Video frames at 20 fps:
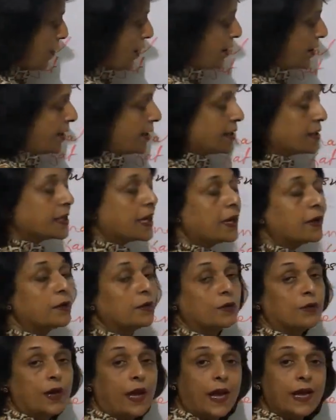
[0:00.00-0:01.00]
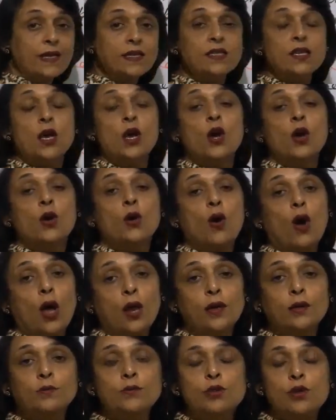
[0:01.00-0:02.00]
cortex are known as
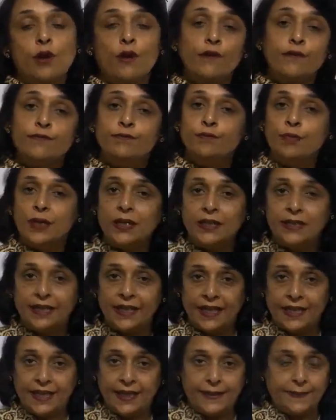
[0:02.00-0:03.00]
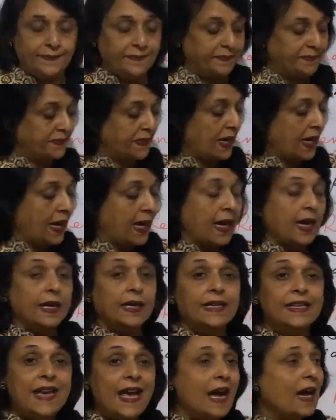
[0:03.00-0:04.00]
columns of Bertini.
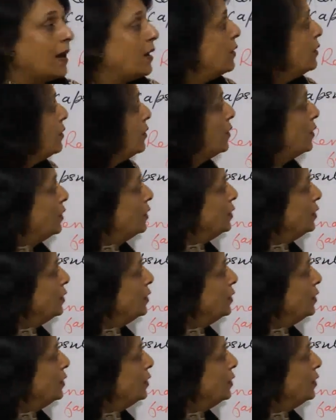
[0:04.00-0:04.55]
Now,